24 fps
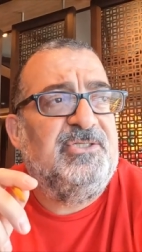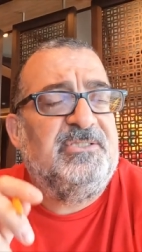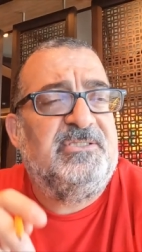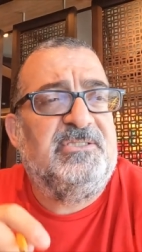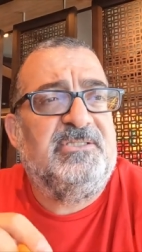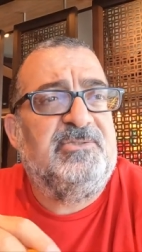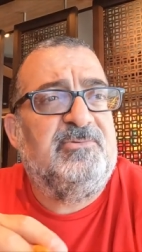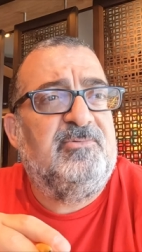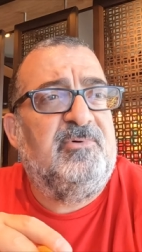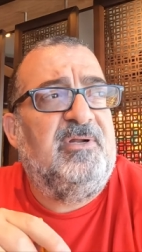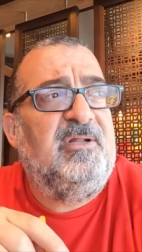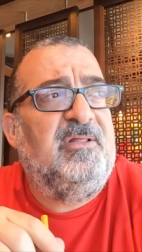This
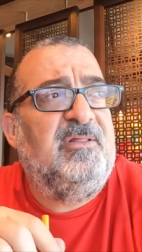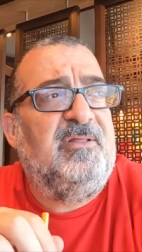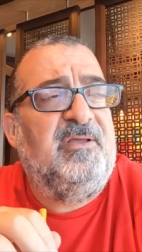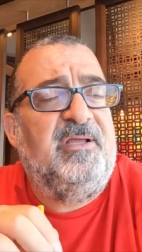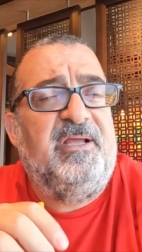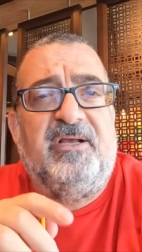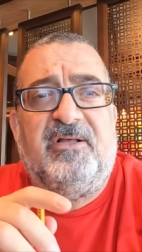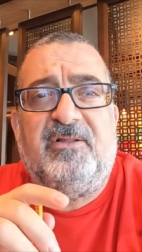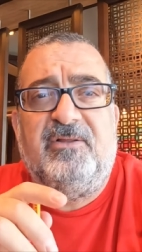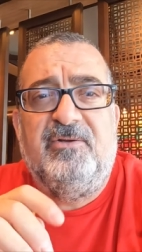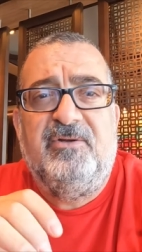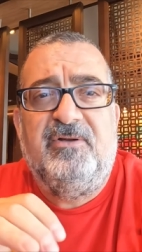is one of the
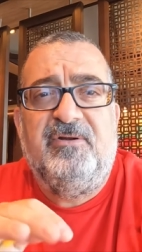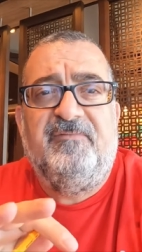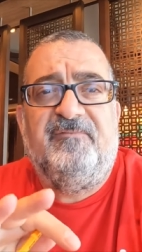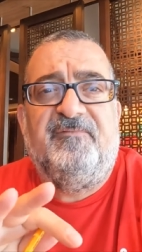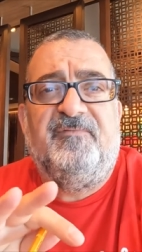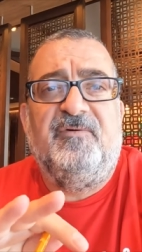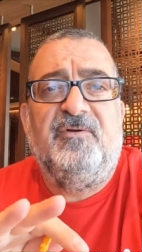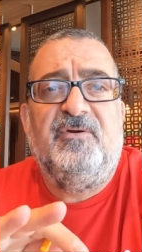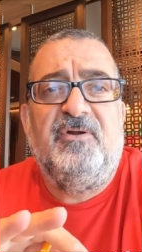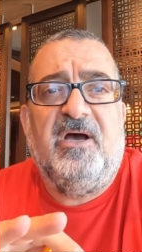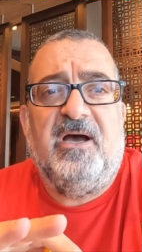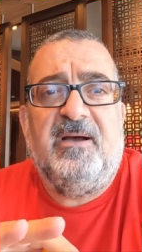included
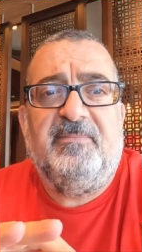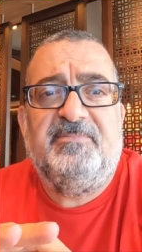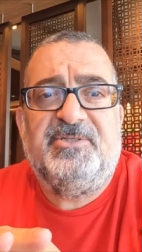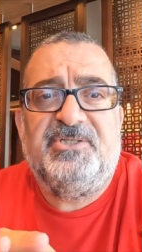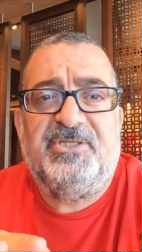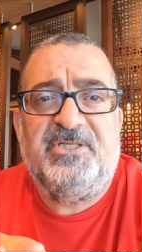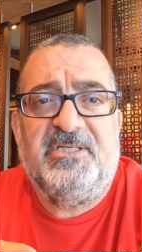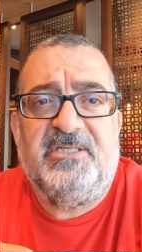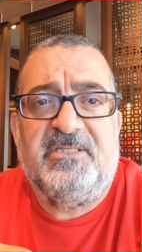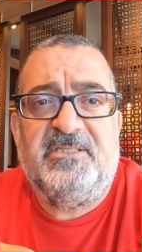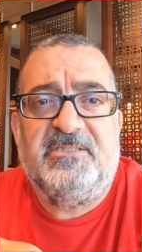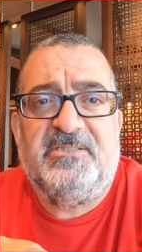food
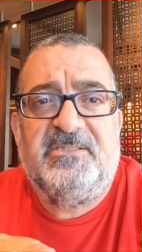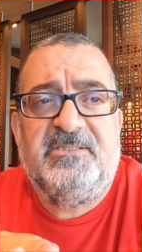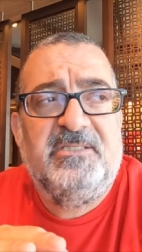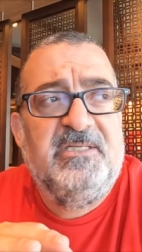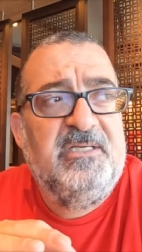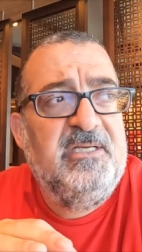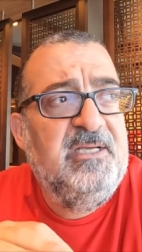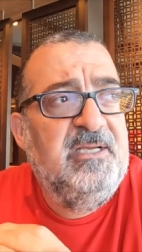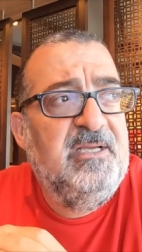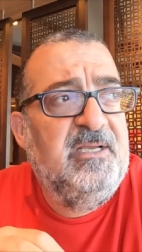options,